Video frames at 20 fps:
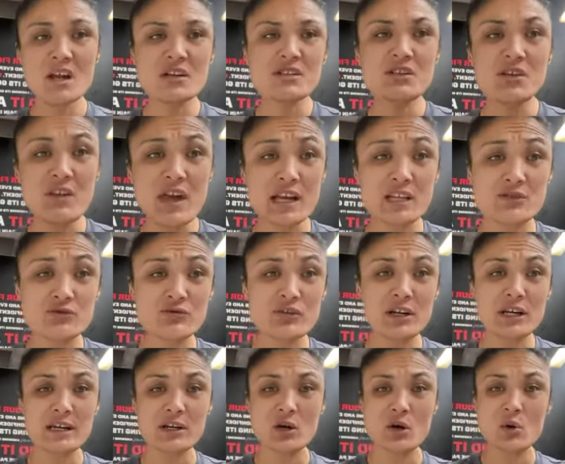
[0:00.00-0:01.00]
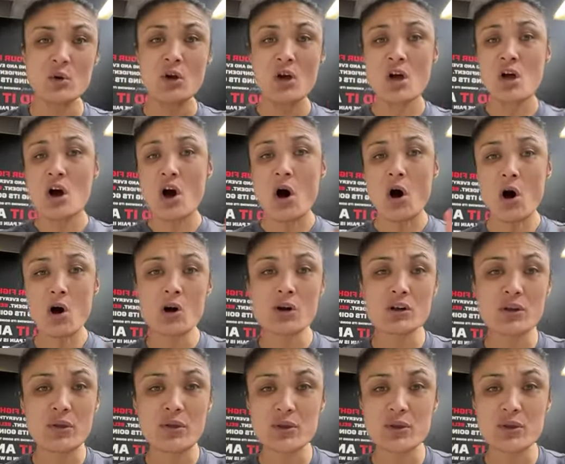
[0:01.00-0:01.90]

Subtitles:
So that's really cool. On